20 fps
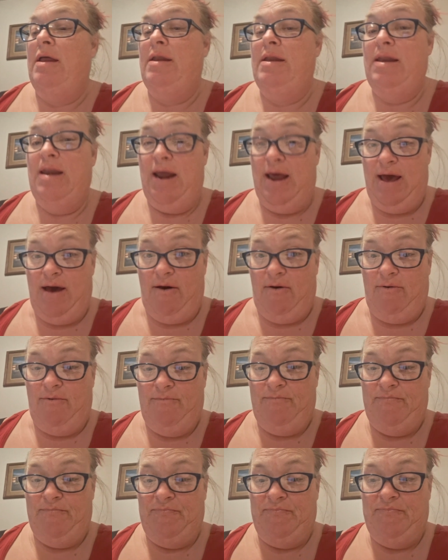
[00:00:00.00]
Now,
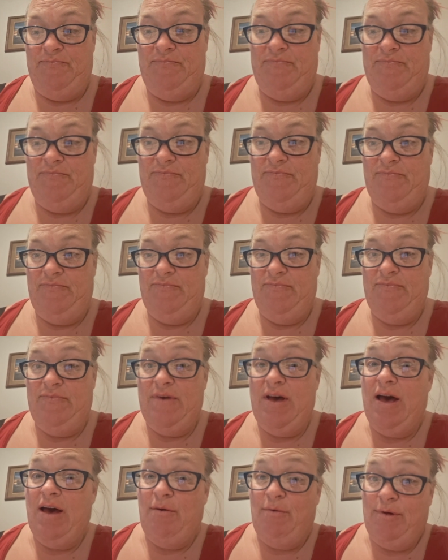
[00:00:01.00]

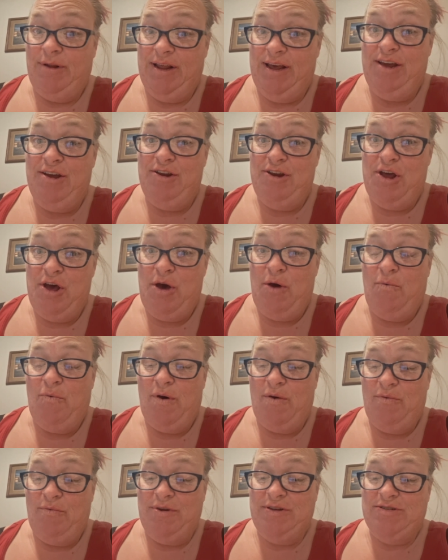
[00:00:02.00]
I will let you know
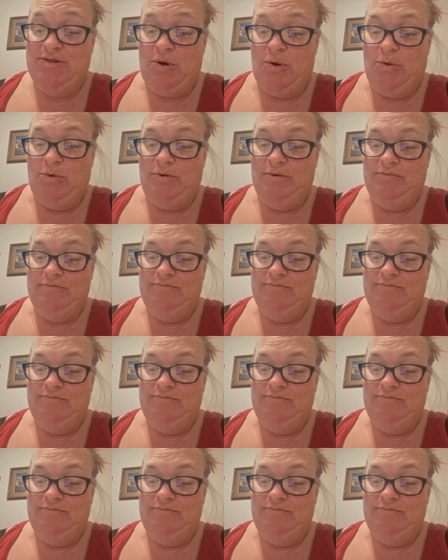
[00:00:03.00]
what we sold.